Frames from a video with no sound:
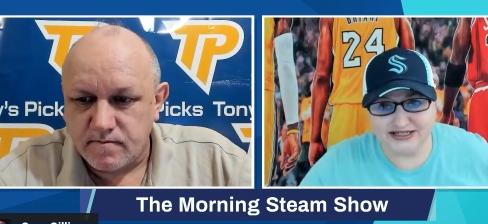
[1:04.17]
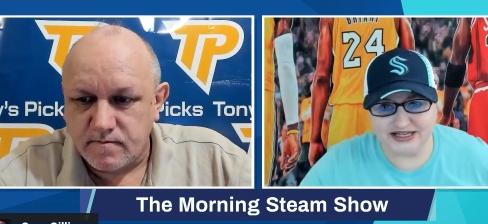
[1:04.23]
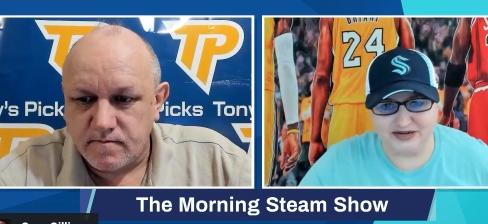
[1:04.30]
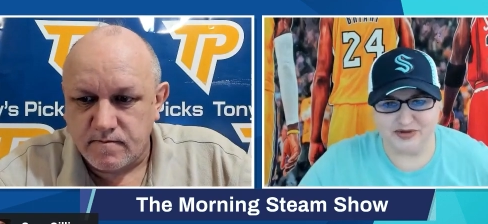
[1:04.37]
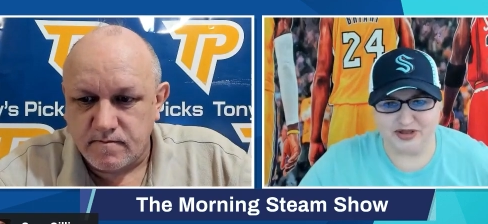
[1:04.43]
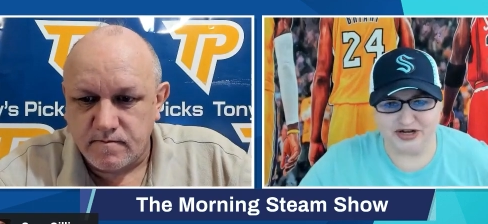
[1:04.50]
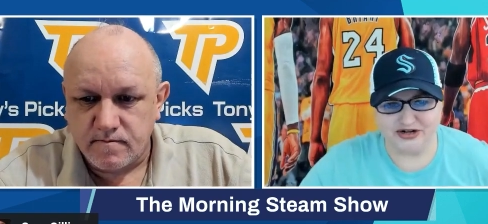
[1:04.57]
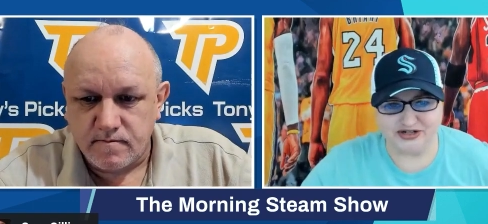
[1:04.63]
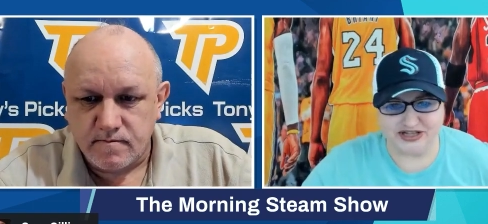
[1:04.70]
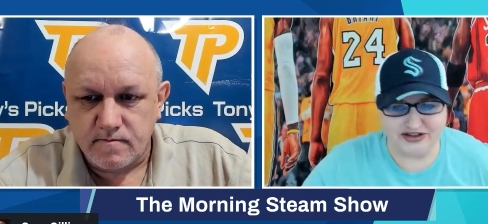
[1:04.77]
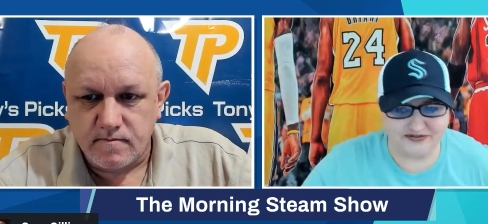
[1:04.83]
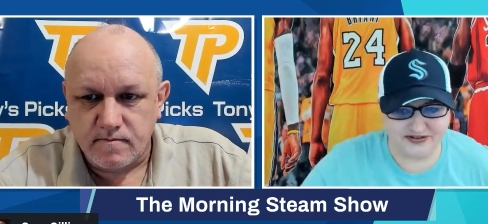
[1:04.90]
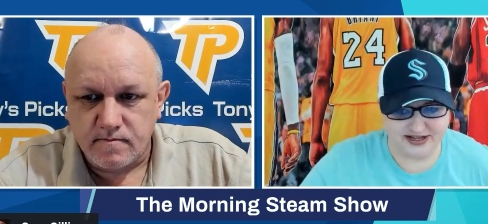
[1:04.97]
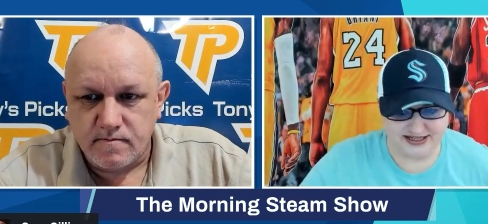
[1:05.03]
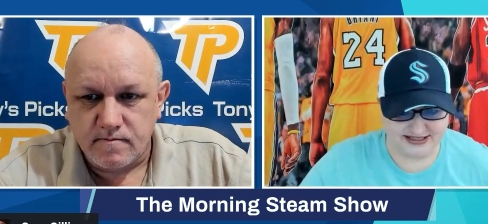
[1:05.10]
Speaker 1: team and their
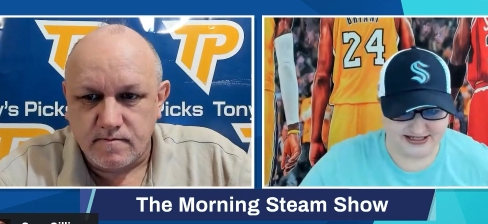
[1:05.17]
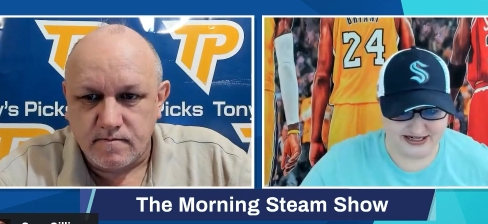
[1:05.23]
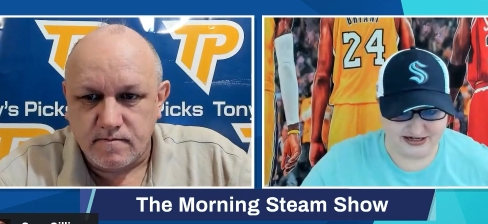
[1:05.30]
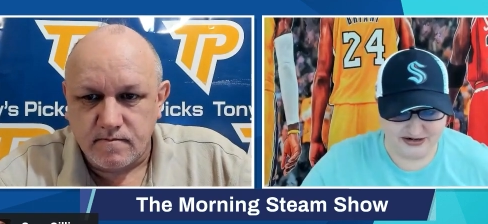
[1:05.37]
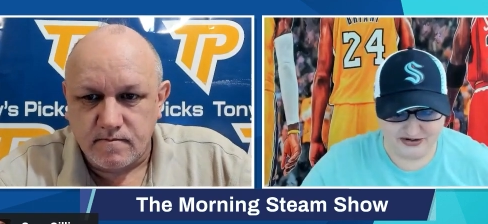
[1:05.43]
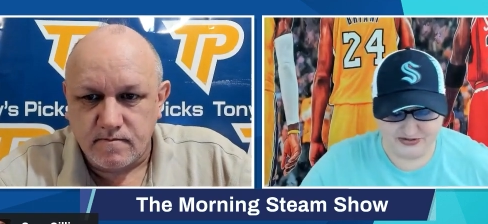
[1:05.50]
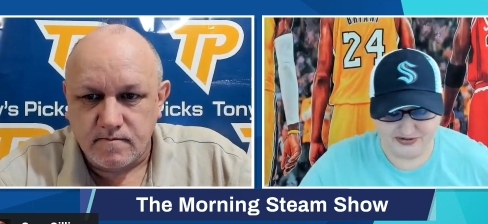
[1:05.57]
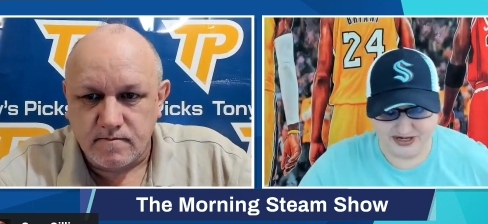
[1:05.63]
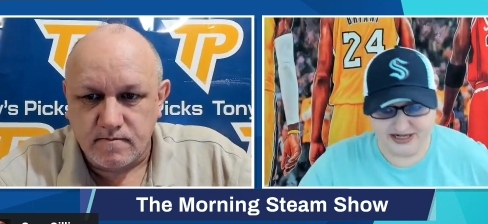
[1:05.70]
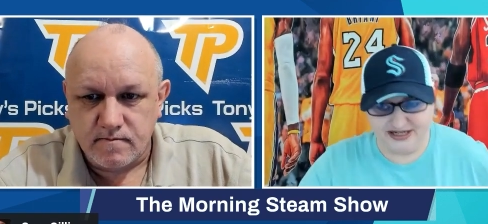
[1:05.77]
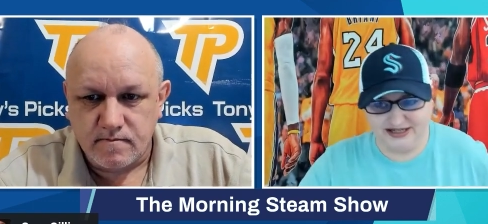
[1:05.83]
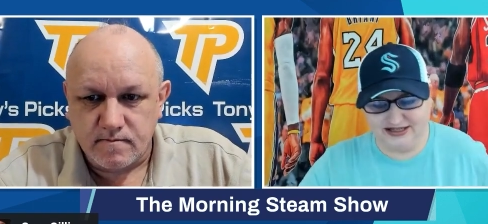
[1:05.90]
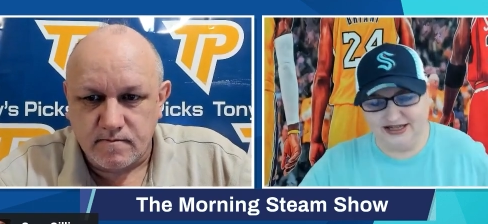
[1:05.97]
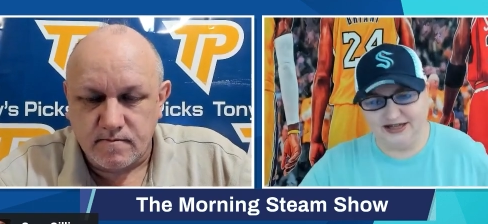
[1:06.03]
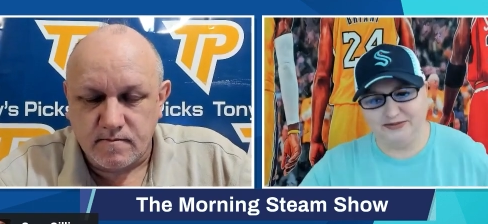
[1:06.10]
defense. I know,
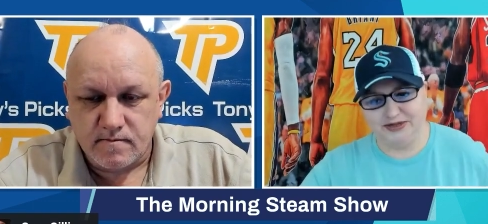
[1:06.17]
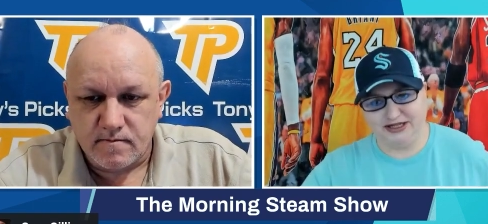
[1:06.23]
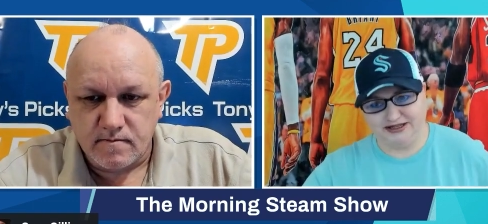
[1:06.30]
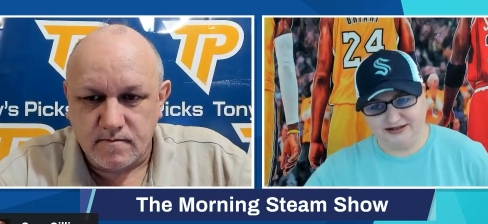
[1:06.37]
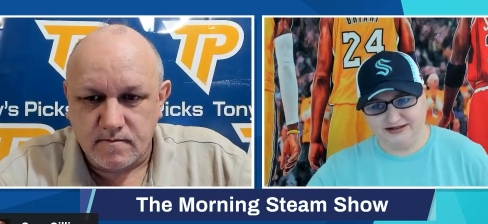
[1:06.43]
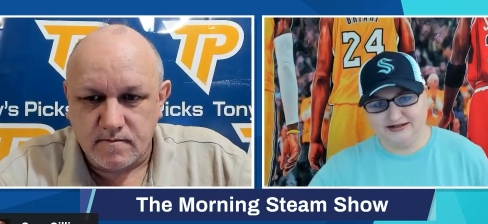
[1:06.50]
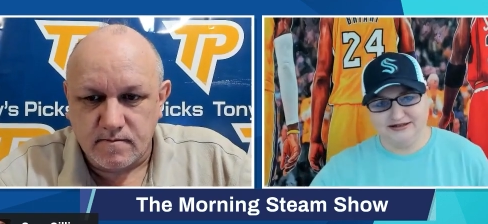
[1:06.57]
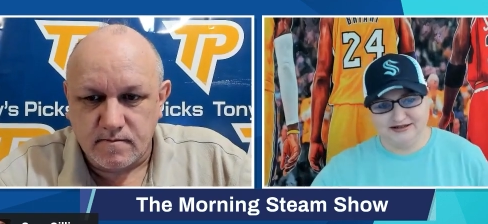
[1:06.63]
right? I mean,